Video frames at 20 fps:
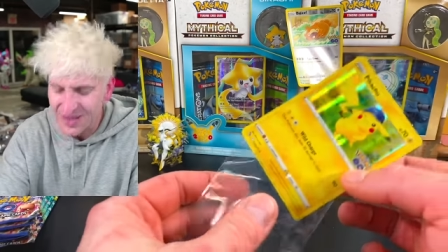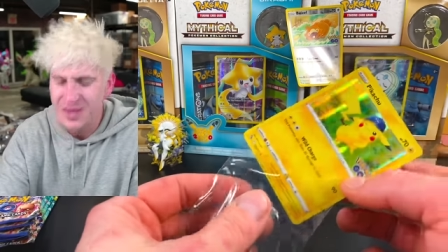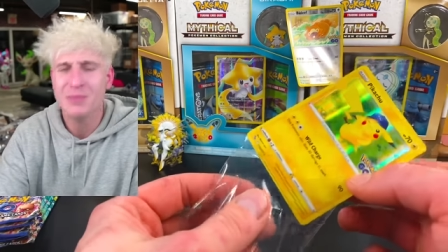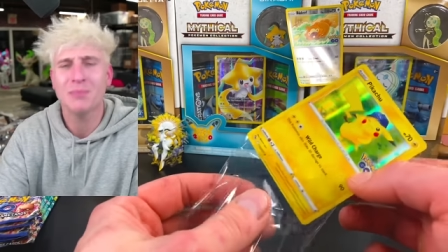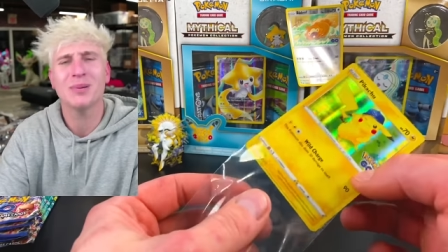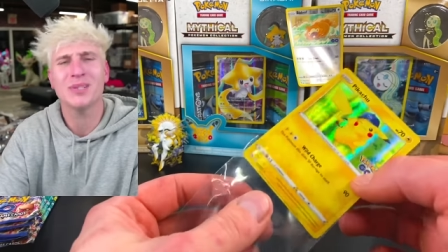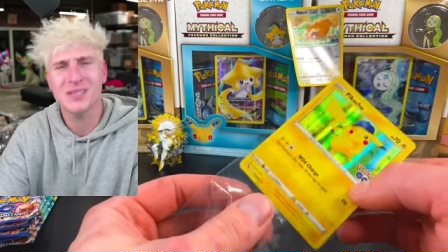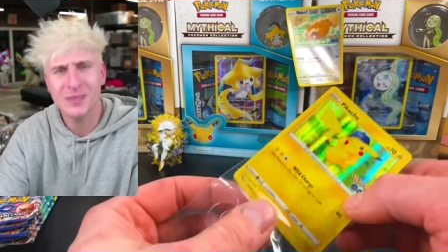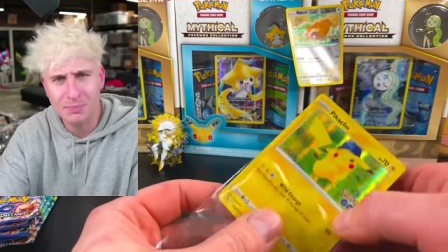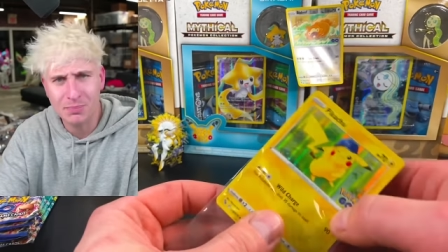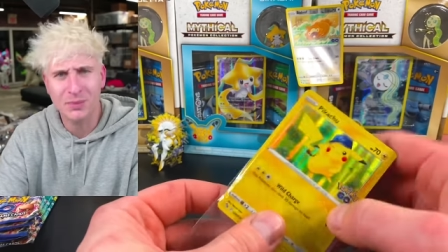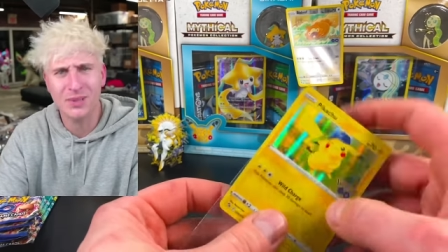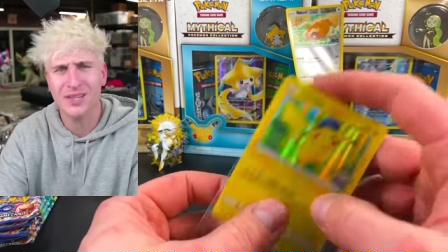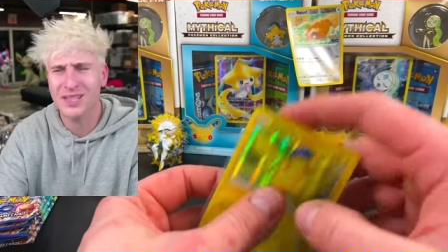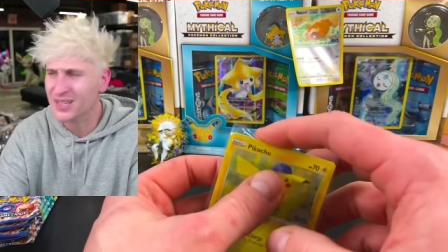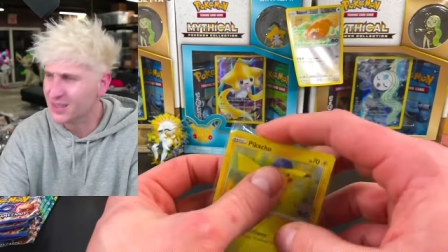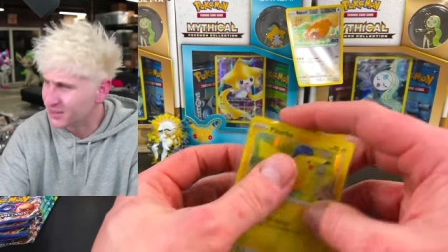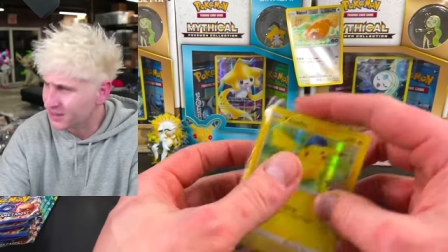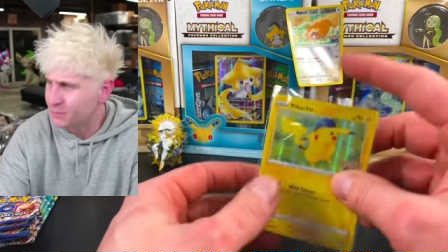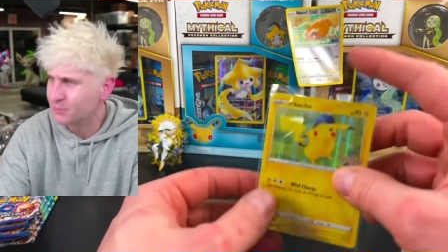Put some,
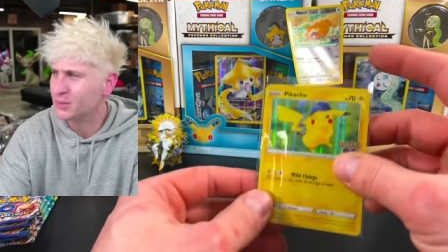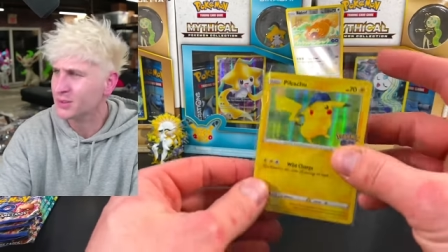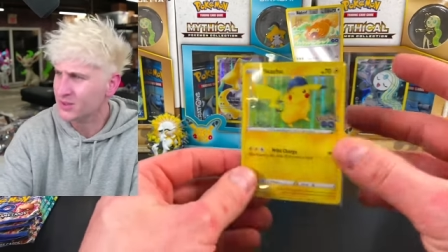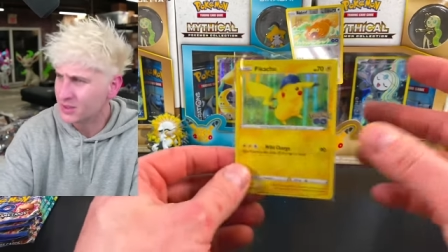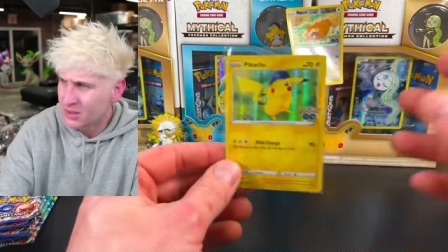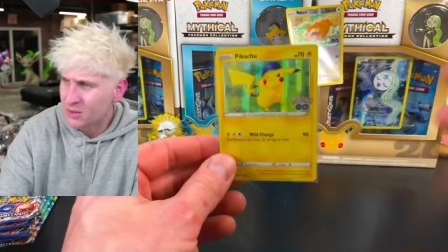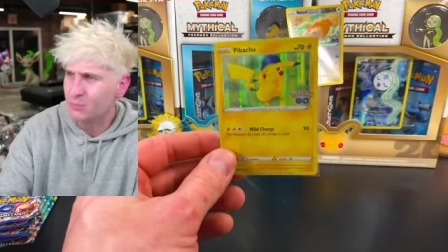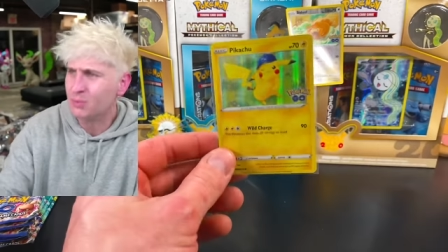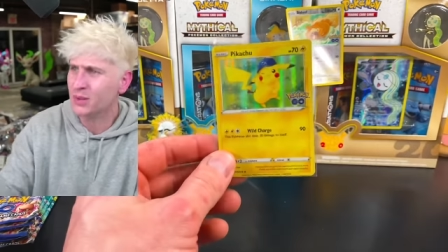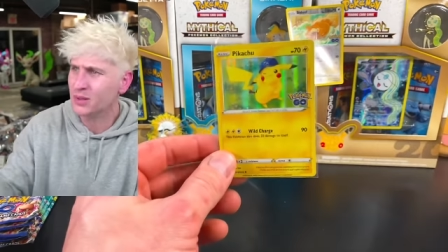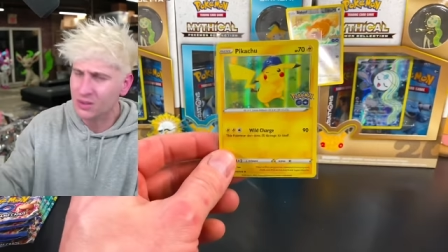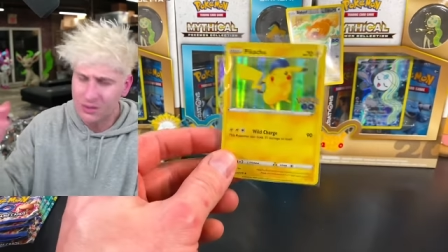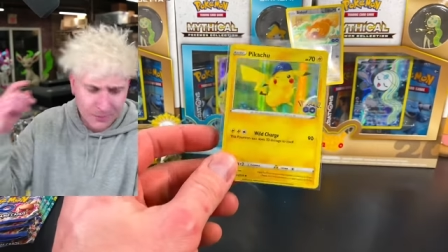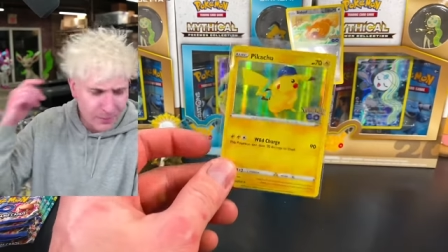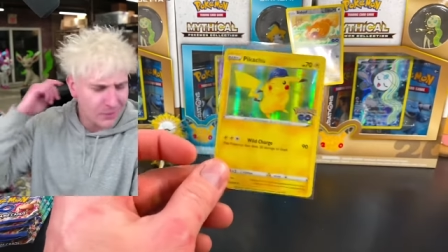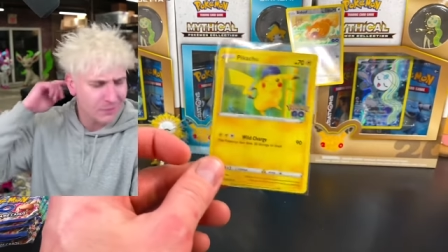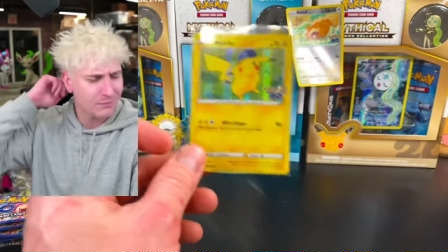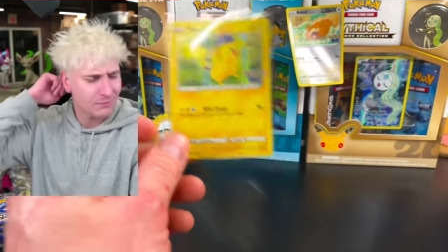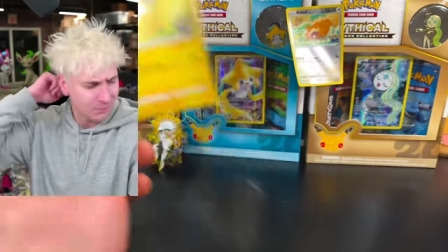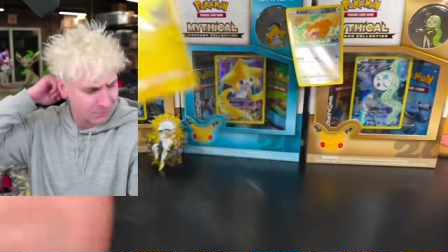you know, put a little
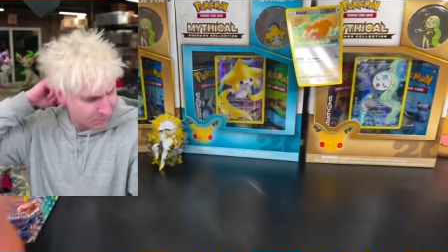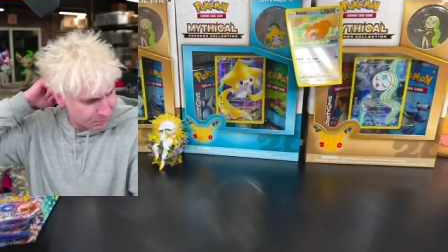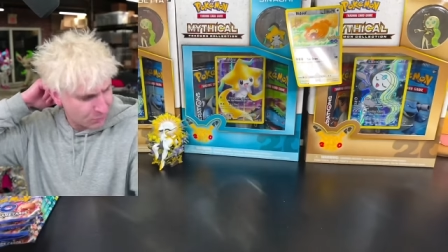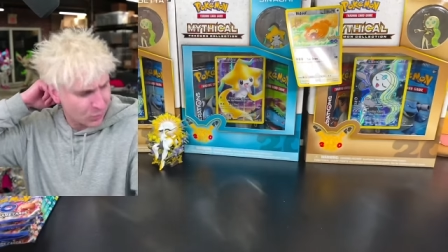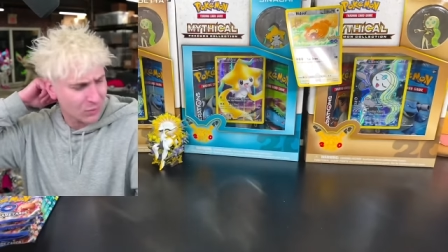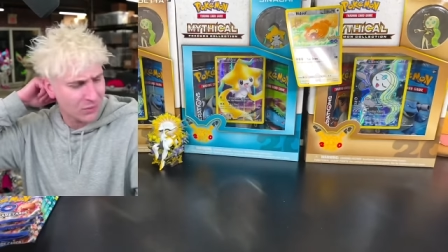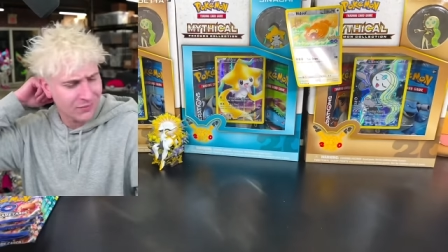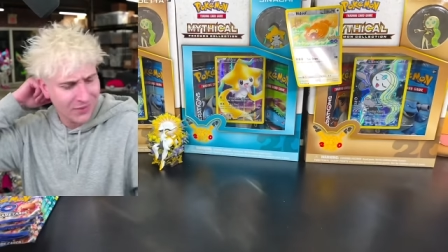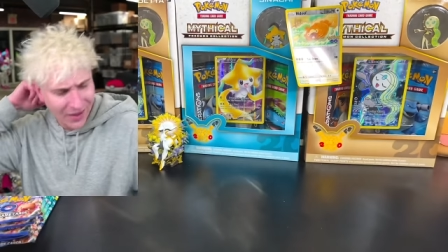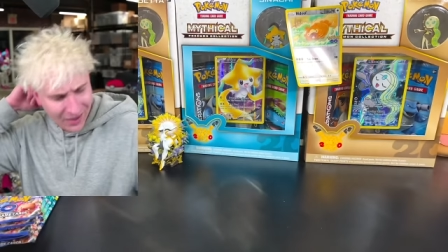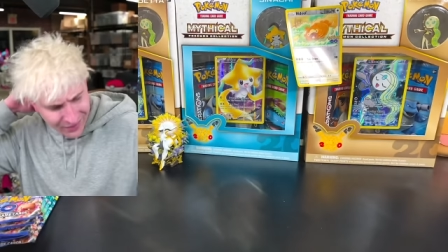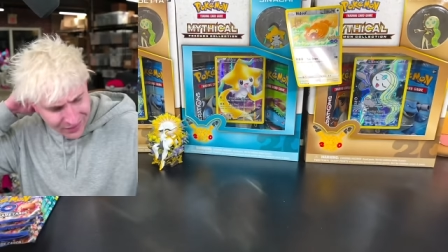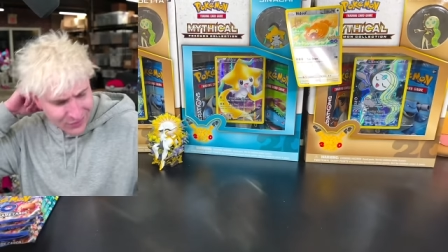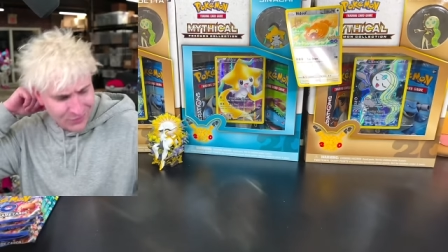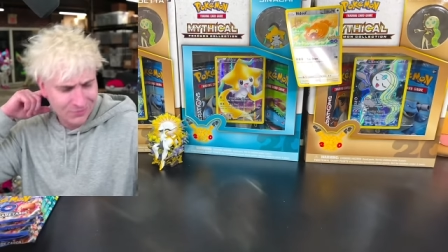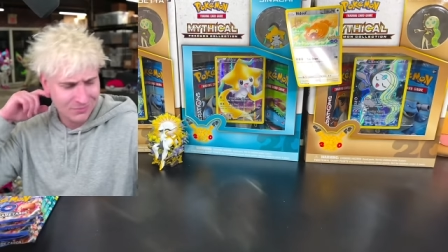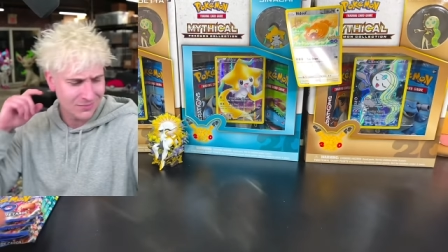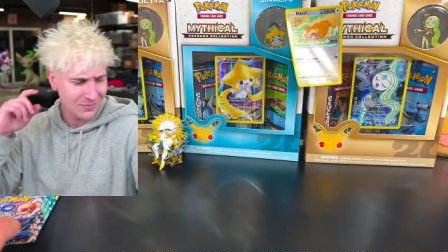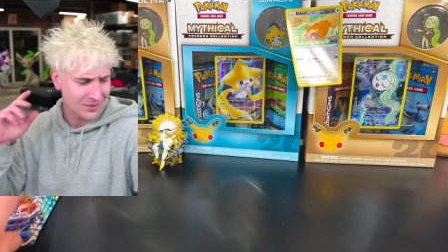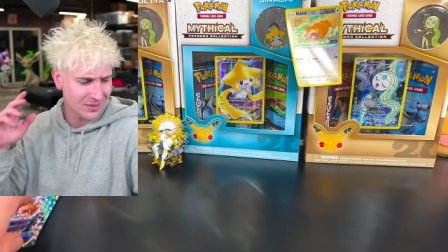bit more
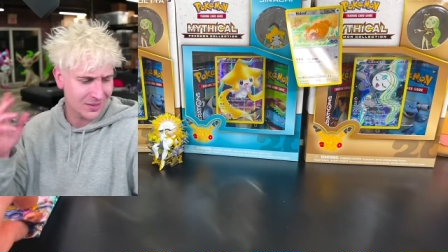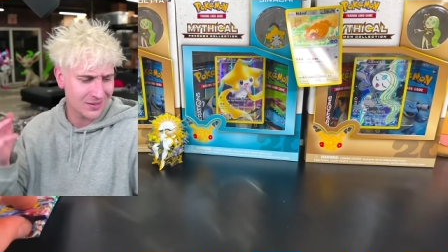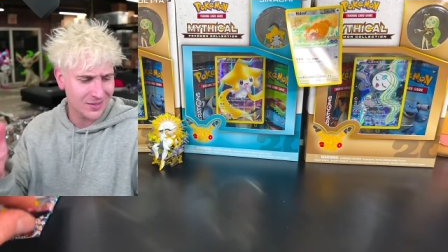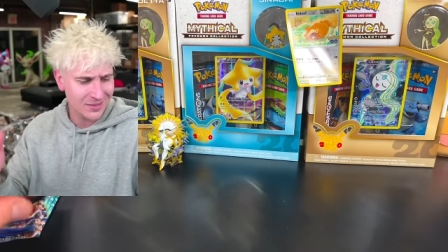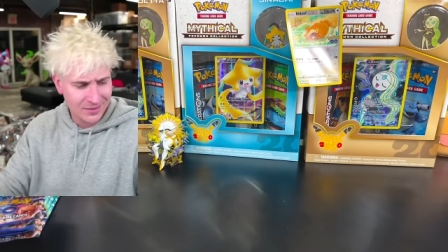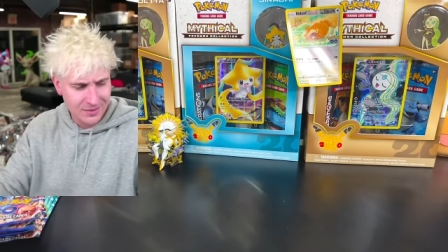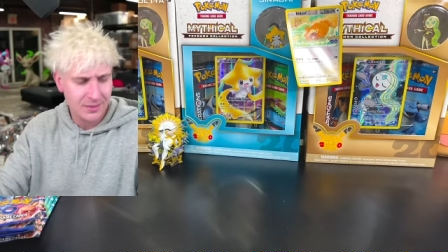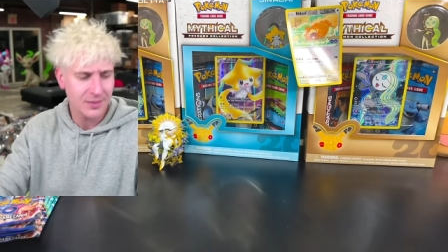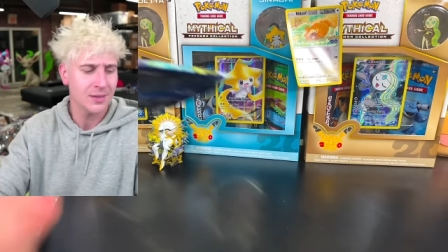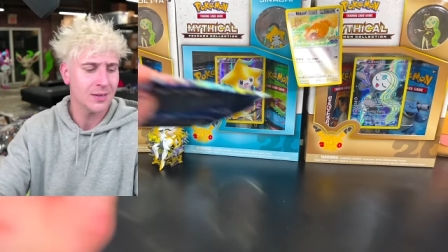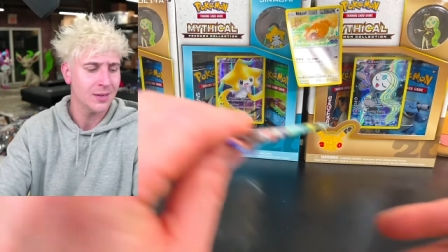volume because